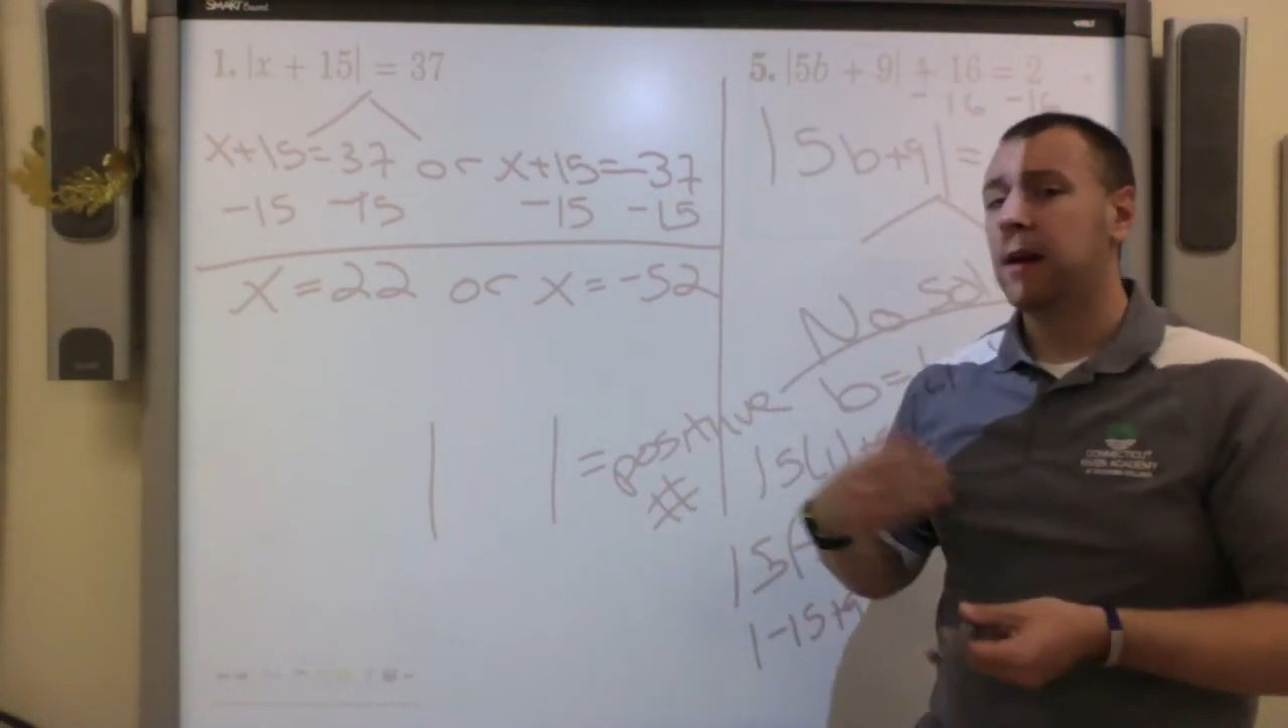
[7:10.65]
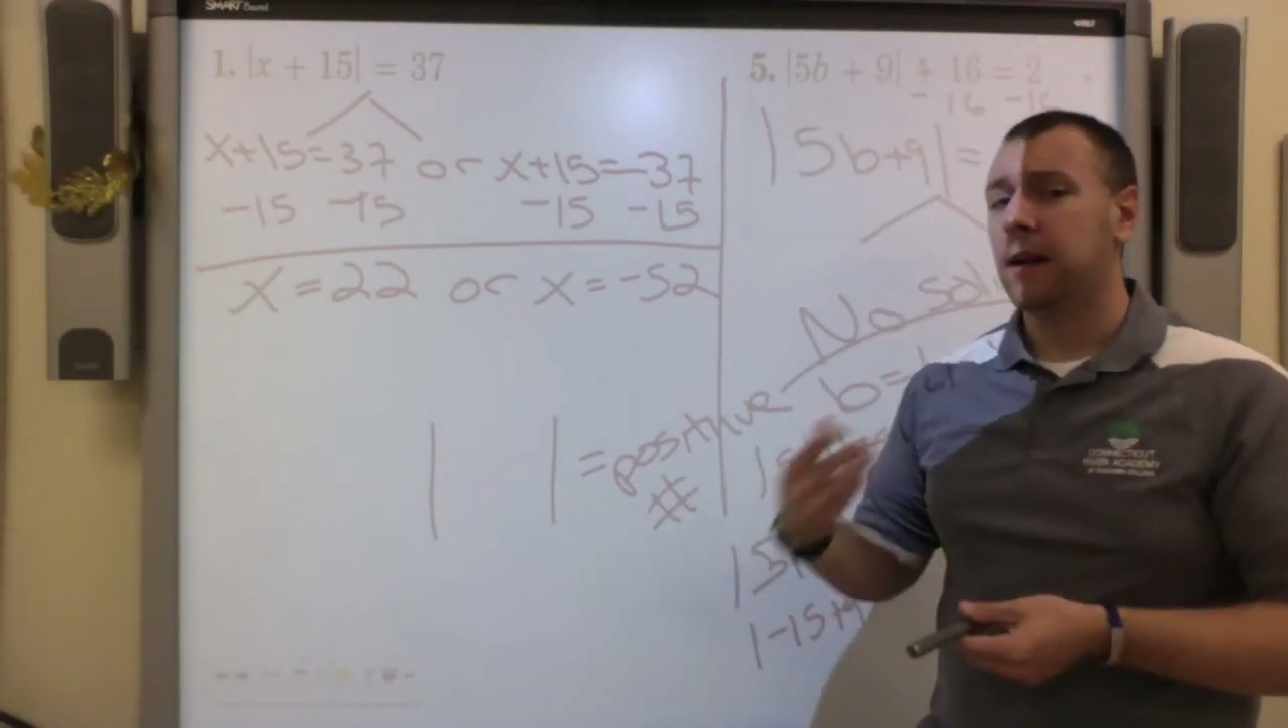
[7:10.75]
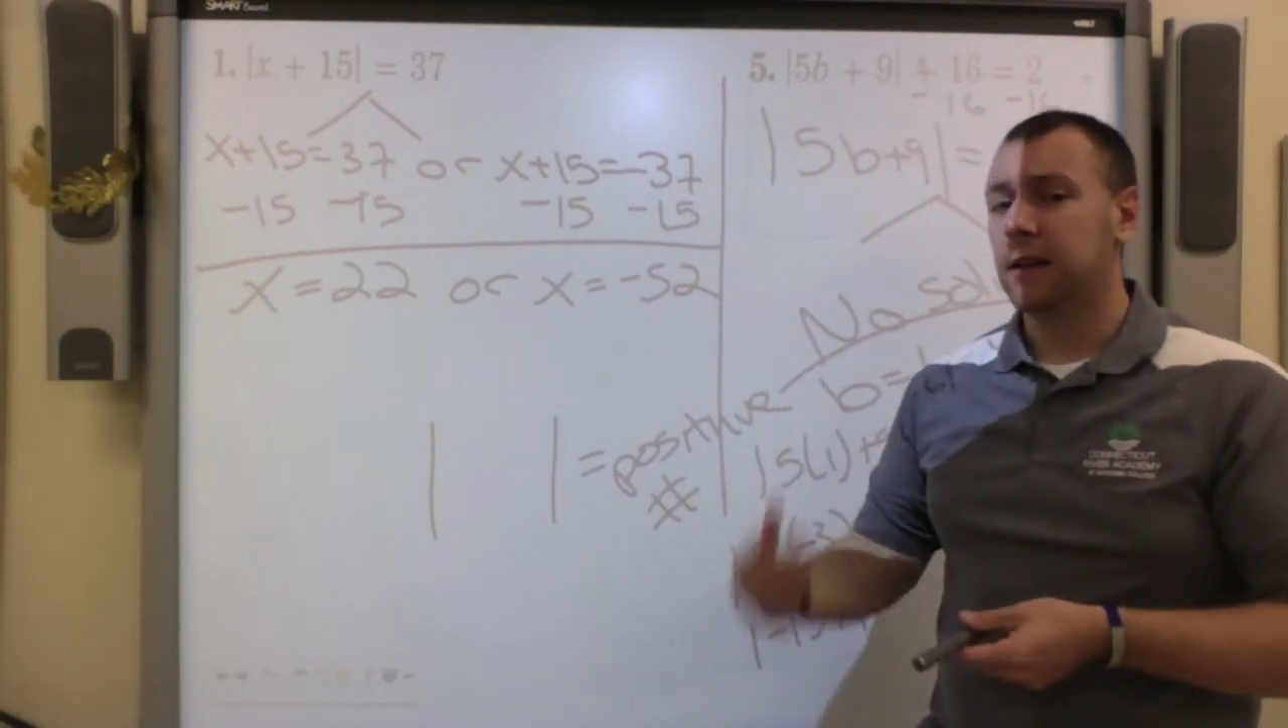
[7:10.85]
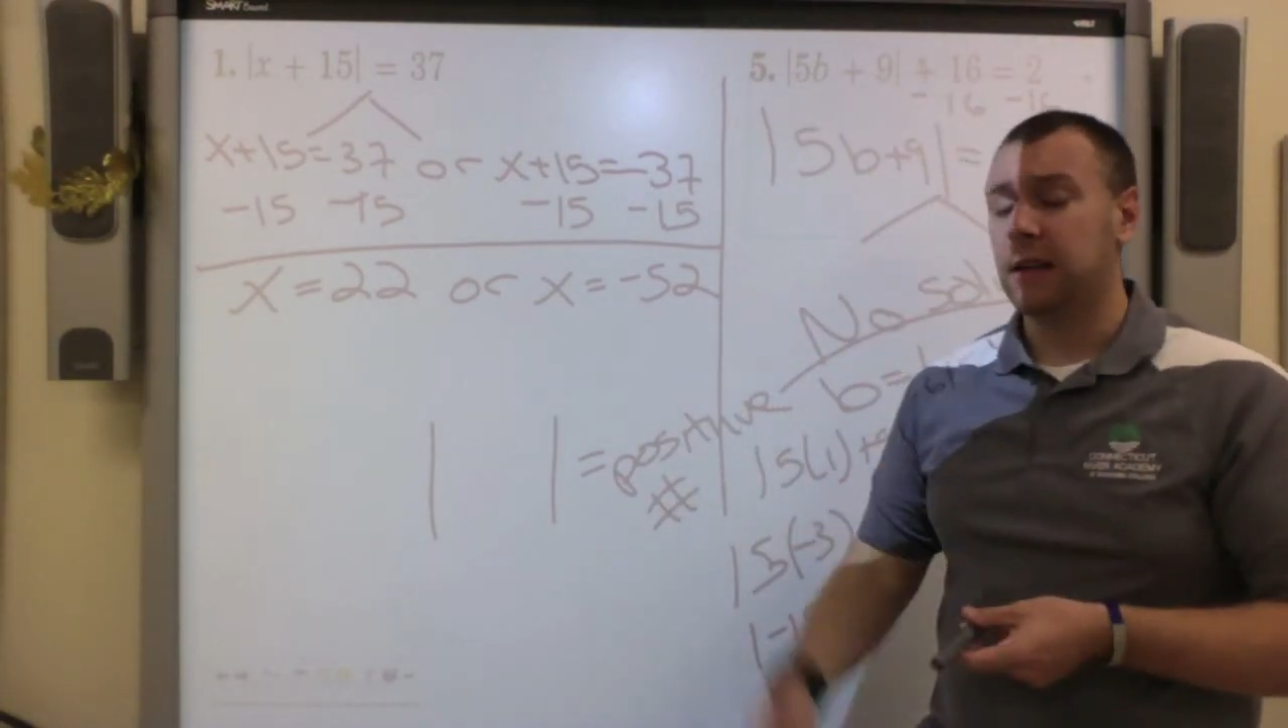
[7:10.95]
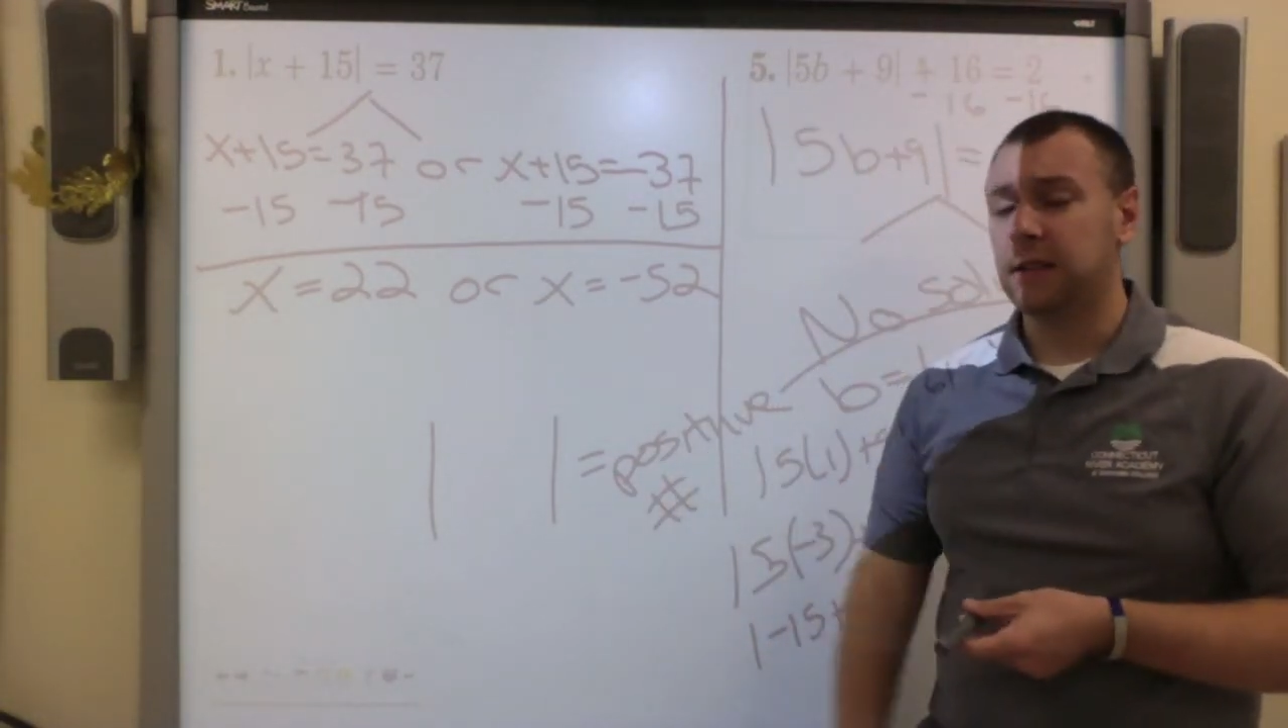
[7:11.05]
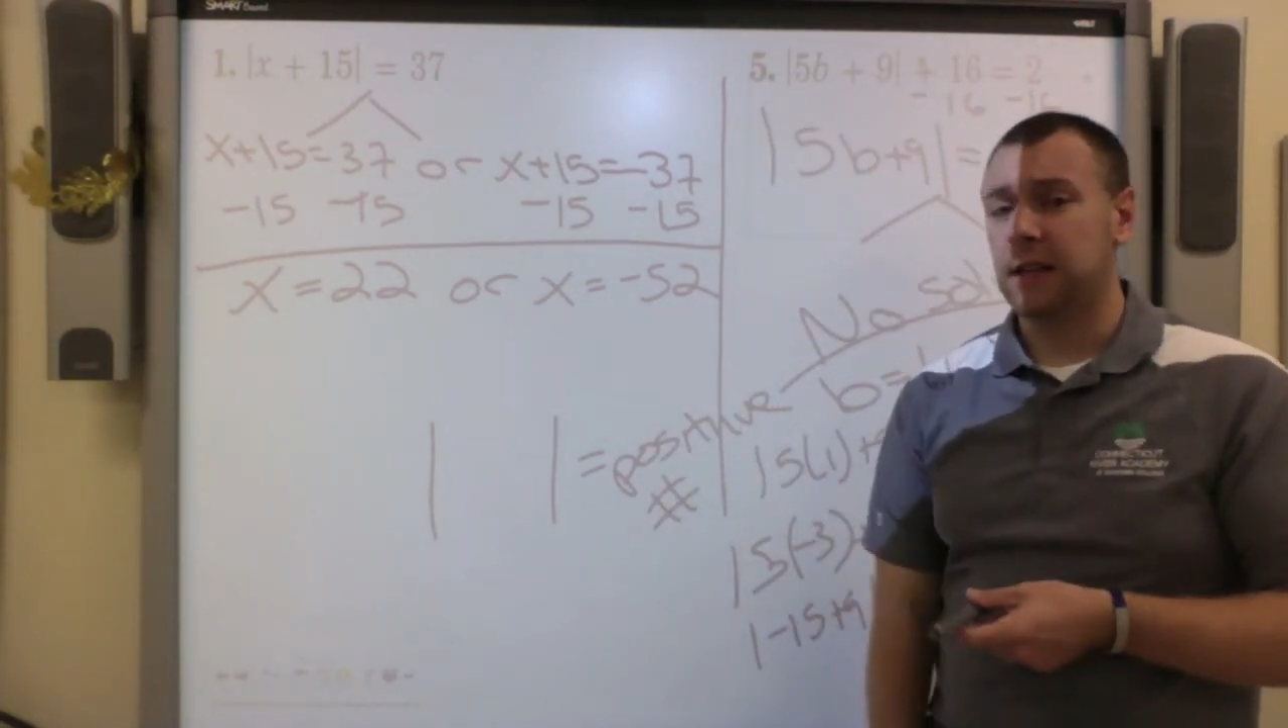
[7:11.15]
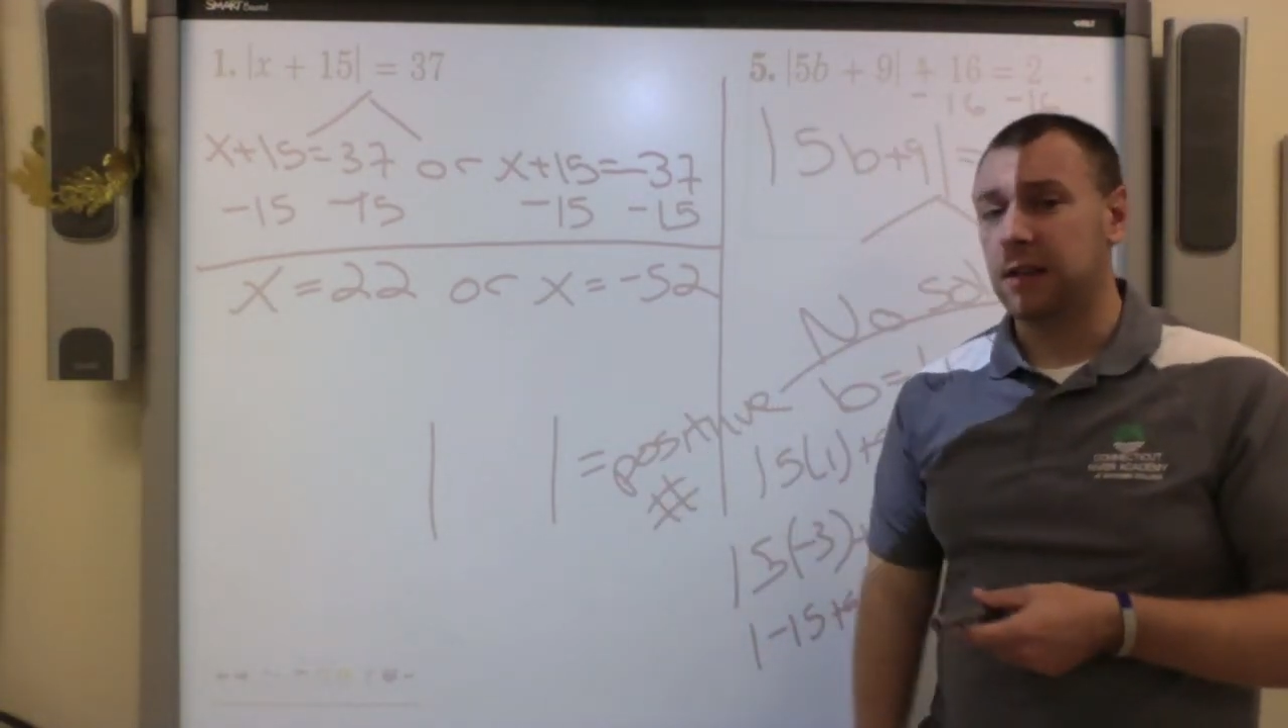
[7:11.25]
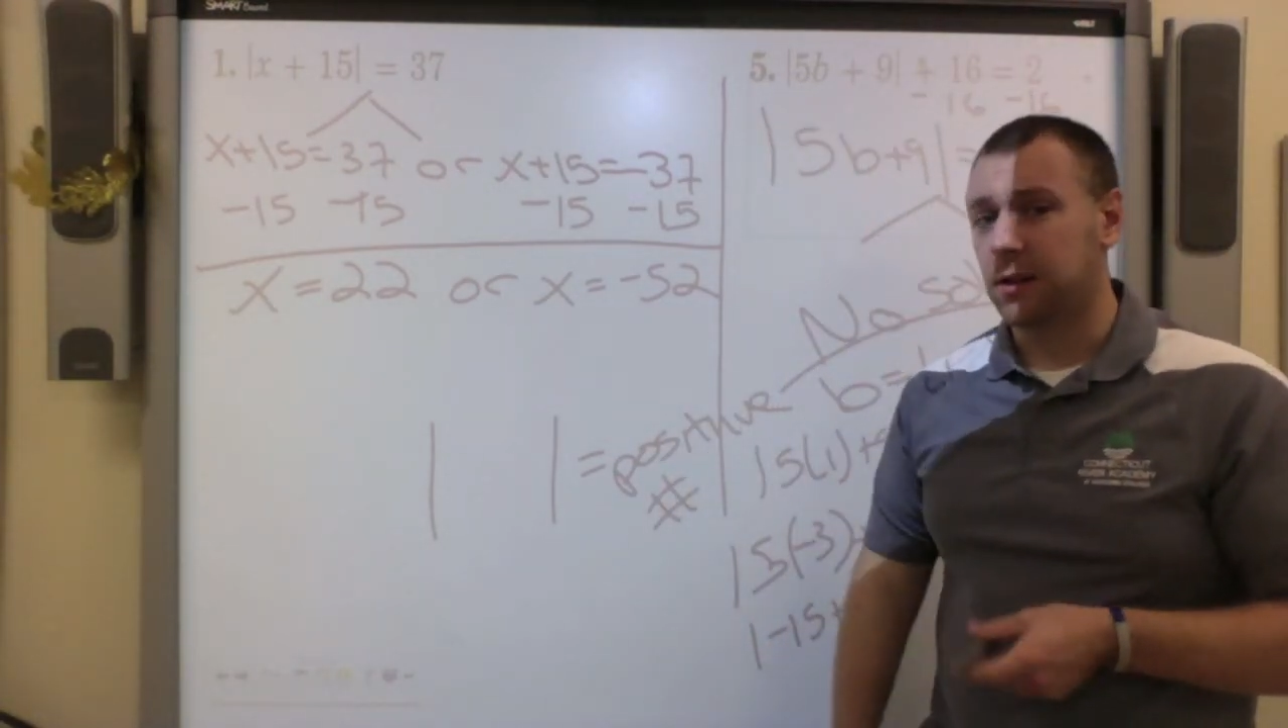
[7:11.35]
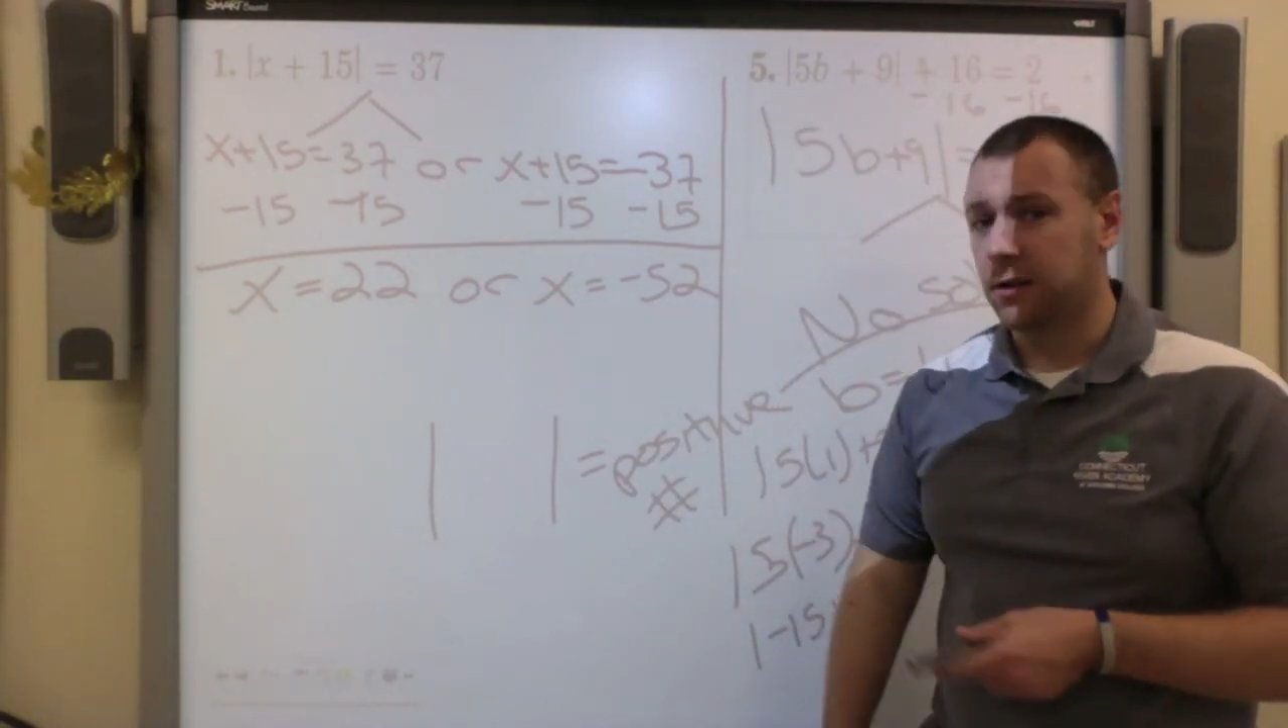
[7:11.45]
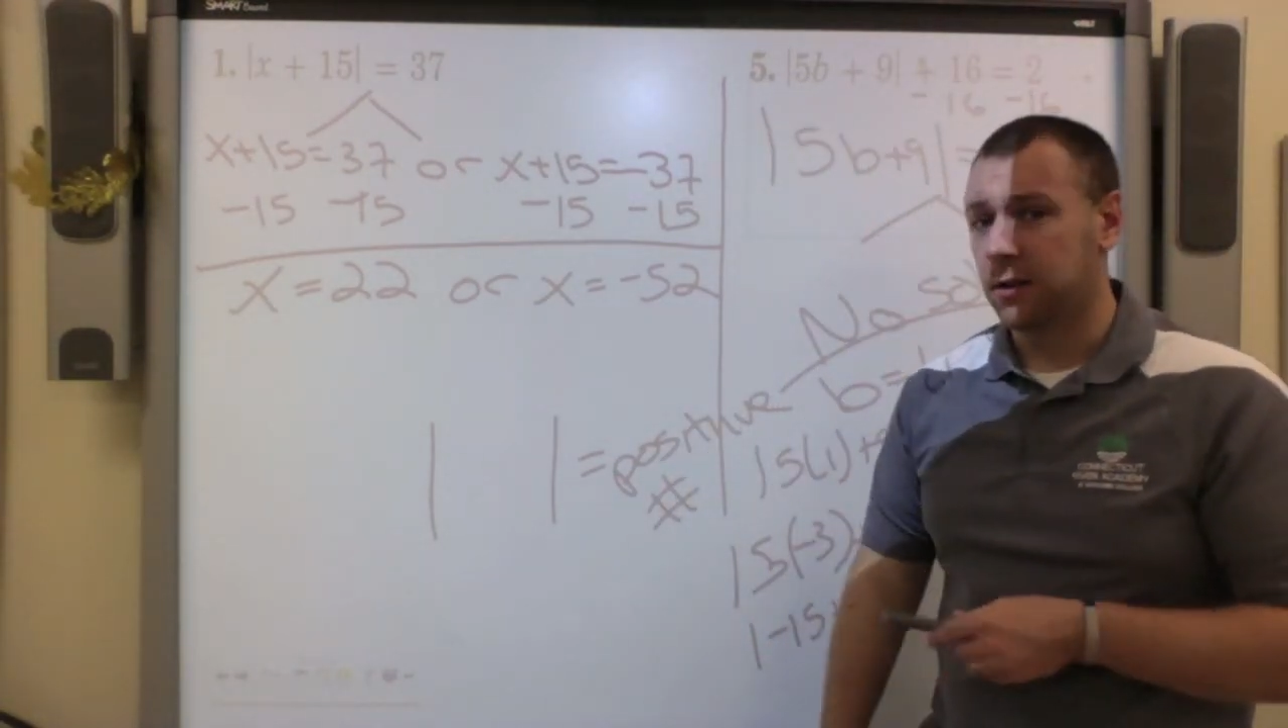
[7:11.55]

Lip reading: and then take the